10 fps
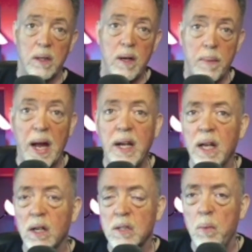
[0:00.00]
They
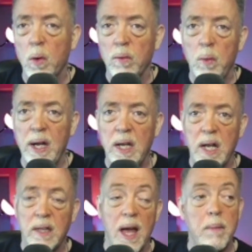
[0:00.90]
need us more than we
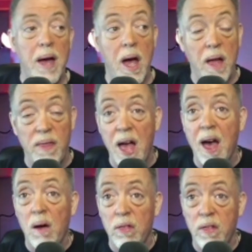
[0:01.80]
need them, and
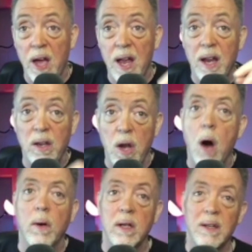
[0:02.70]
now they
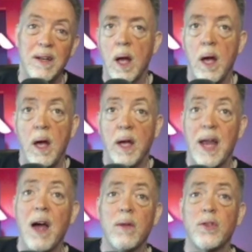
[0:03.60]
know it.
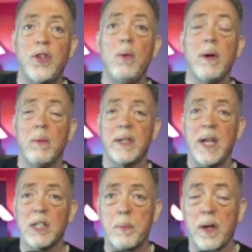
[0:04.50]
Now they're doing what
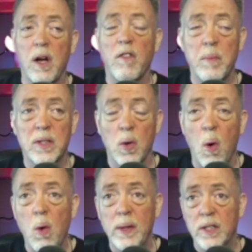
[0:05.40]
desperate governments
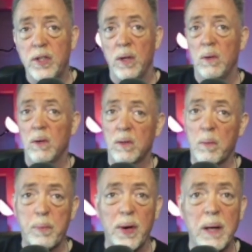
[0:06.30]
always do.
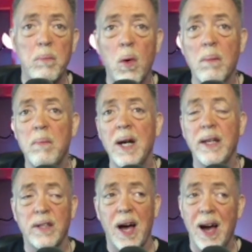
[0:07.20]
They're printing more money
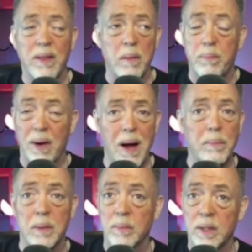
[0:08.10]
to hide the
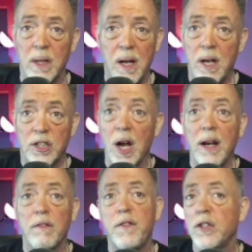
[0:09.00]
problems.
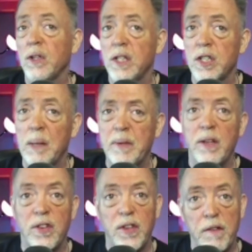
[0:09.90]
China officially slipped
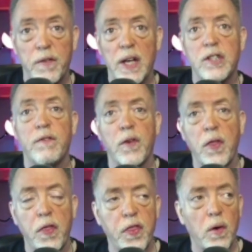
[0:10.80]
into deflation for
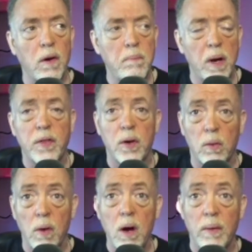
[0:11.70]
the 3rd month in a
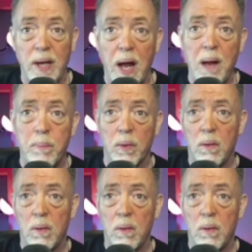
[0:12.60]
row in April.